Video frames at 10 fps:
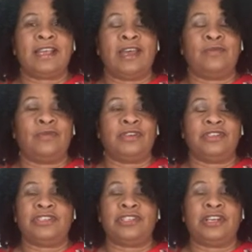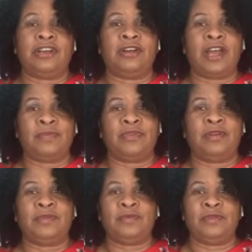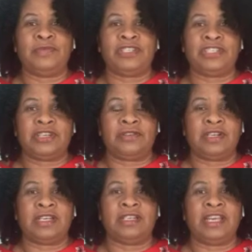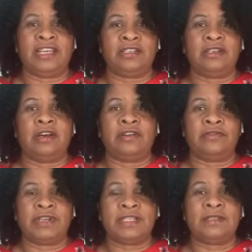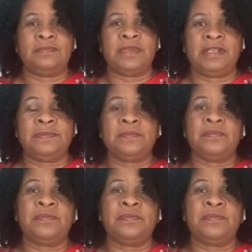I want to share, I probably will be sharing an eggnog recipe